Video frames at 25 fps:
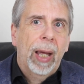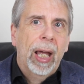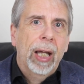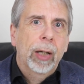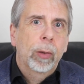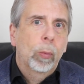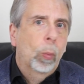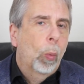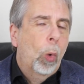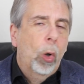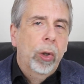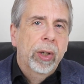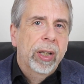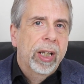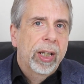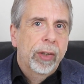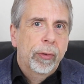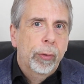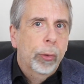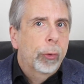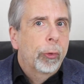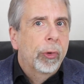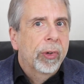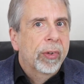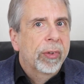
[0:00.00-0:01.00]
about what
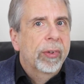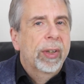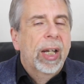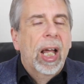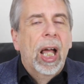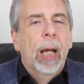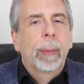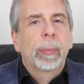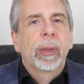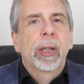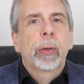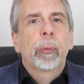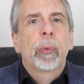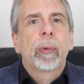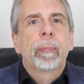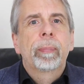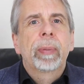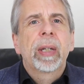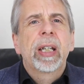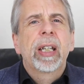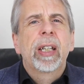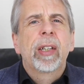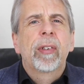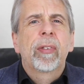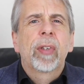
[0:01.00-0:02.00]
is or isn't happening
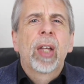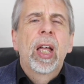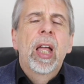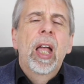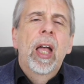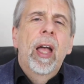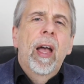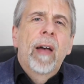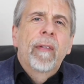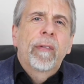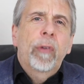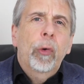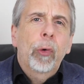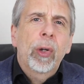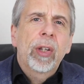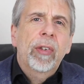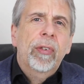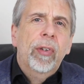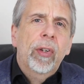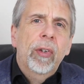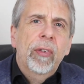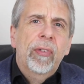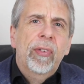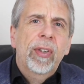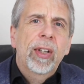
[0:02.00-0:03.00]
with bees. For
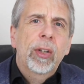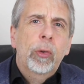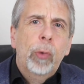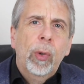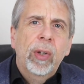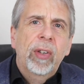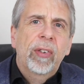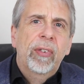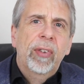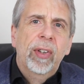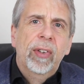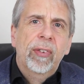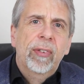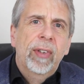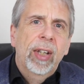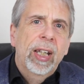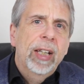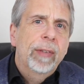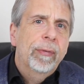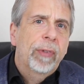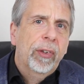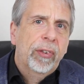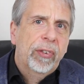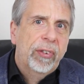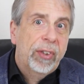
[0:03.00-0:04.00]
instance, in
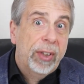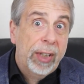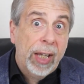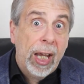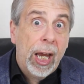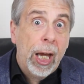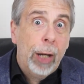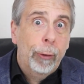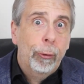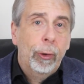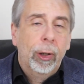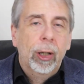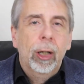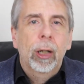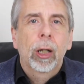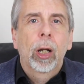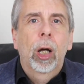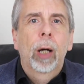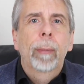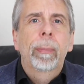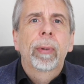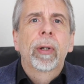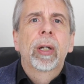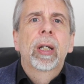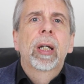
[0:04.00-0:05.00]
2016, the Sierra
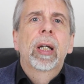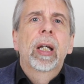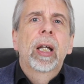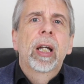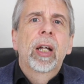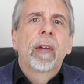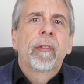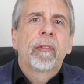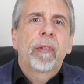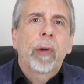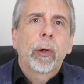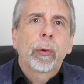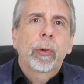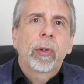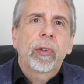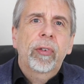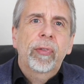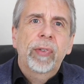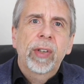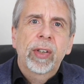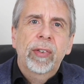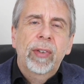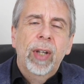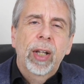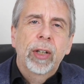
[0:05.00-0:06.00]
Club
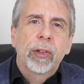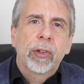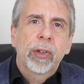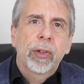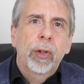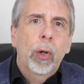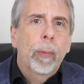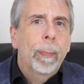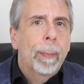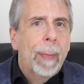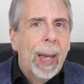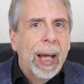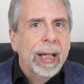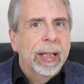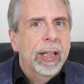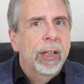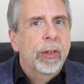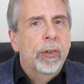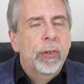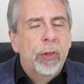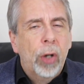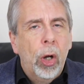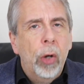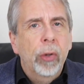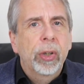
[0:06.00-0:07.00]
focused the attention on
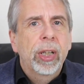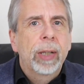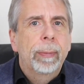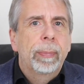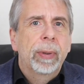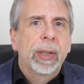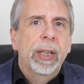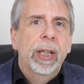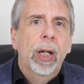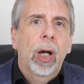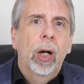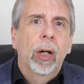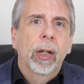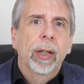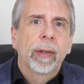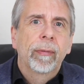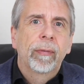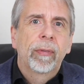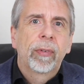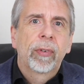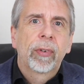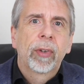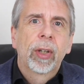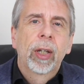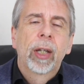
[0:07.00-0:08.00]
managed honeybee
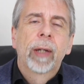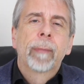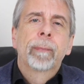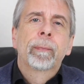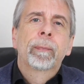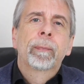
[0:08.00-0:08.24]
hives.